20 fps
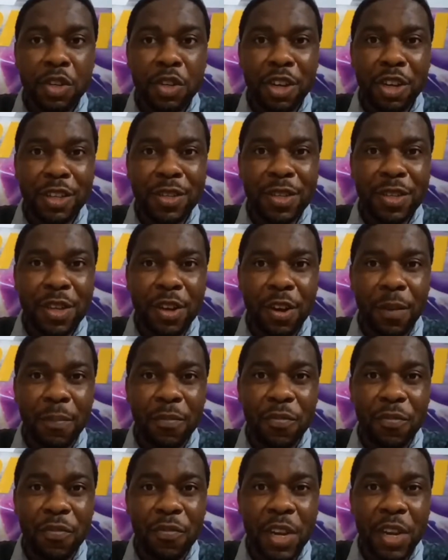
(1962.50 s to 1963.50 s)
dot
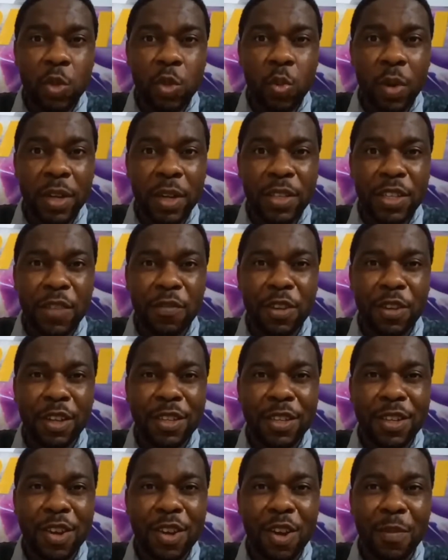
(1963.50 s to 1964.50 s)
com. Finish Work T V dot
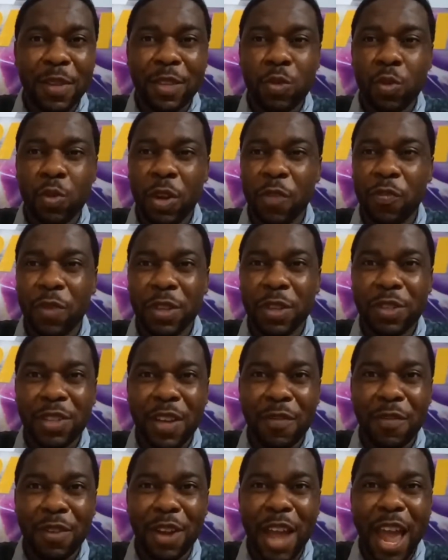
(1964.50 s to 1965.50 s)
com is twenty-four
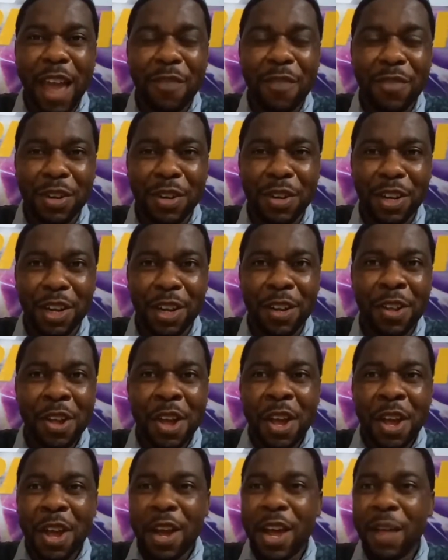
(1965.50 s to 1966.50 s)
seven every day,
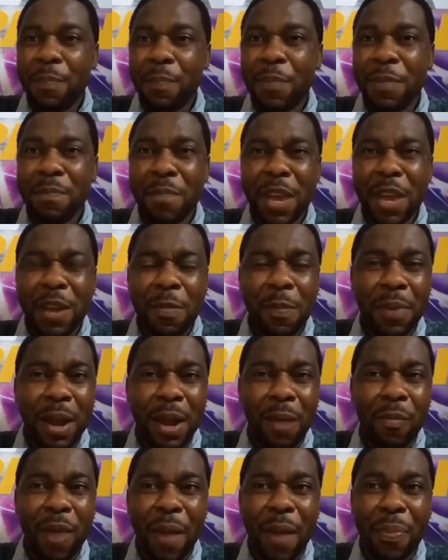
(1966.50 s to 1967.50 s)
helping many people
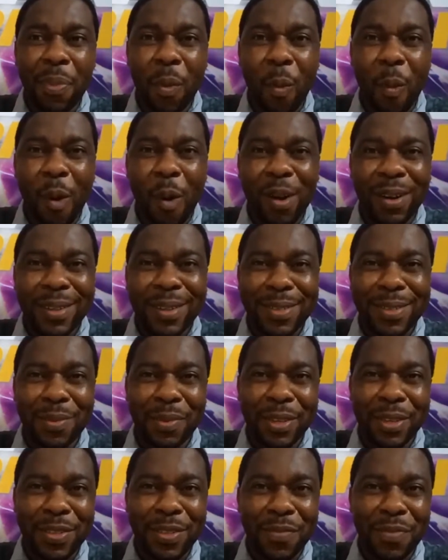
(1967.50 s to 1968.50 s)
around the world to
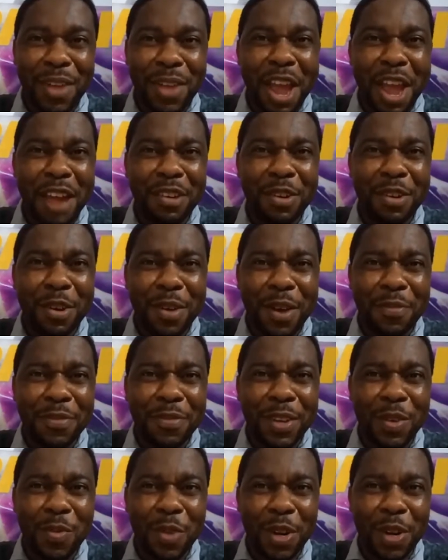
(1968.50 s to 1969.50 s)
receive the
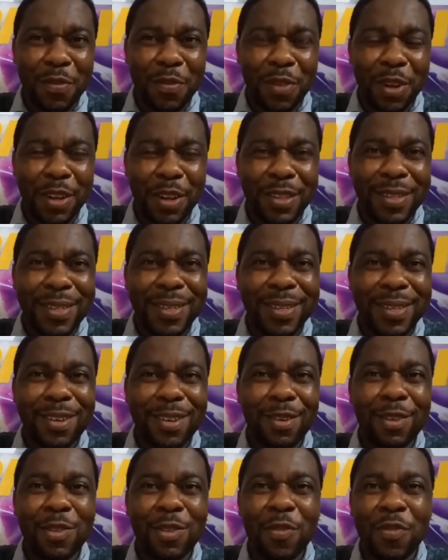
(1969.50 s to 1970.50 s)
engrafted word of God. So
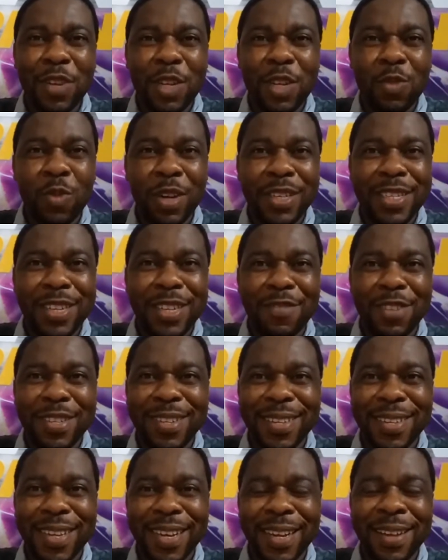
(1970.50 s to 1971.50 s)
go to Finish Work T V
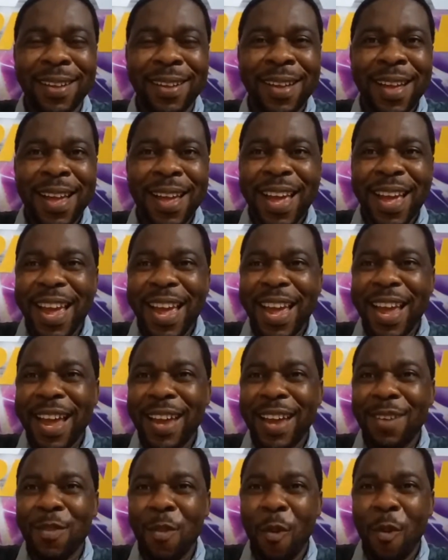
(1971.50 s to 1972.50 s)
today
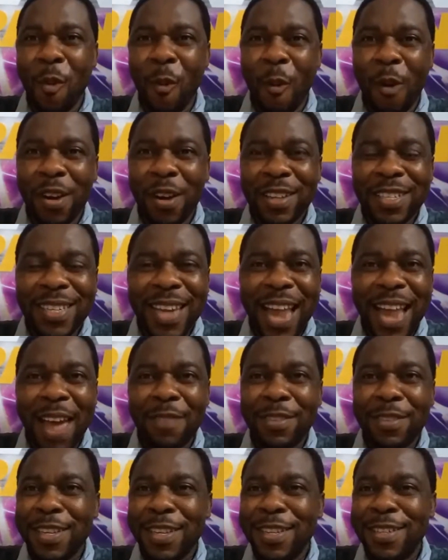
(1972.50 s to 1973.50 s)
and watch
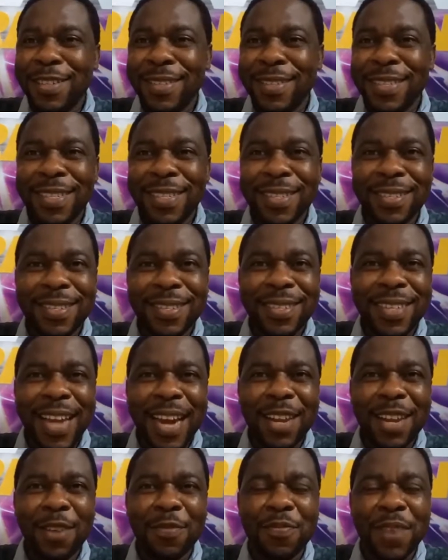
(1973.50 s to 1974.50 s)
life-changing teachings.
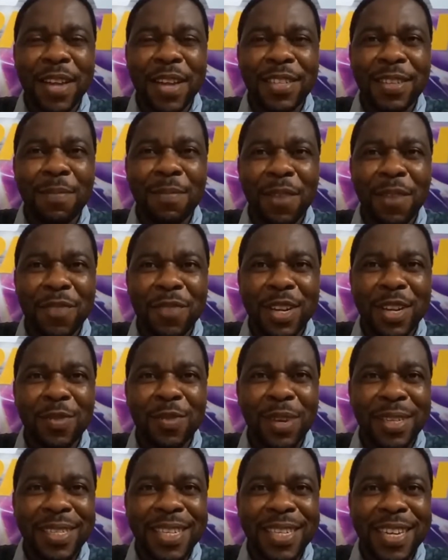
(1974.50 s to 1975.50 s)
Tell your friends about Finish
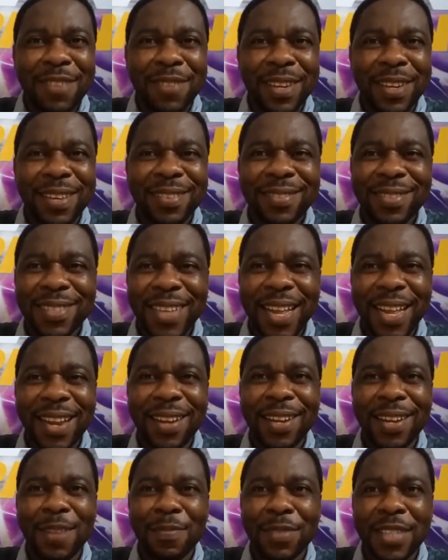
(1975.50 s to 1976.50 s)
Work T V. Tell
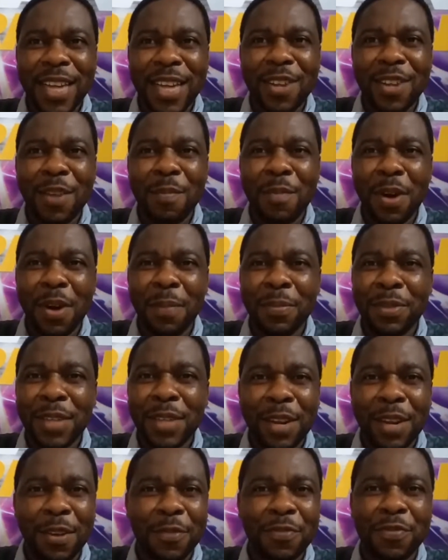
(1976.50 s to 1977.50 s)
them. Tell your mom.
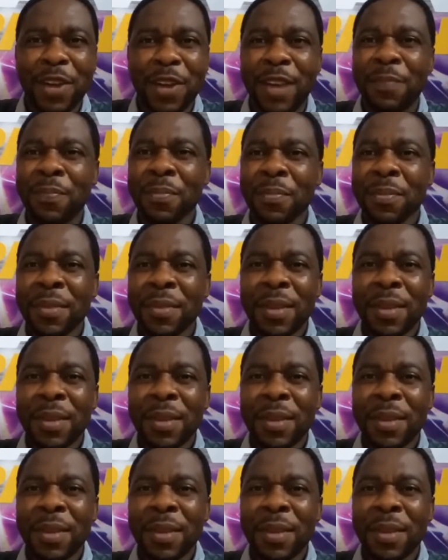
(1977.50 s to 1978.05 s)
Tell your friend.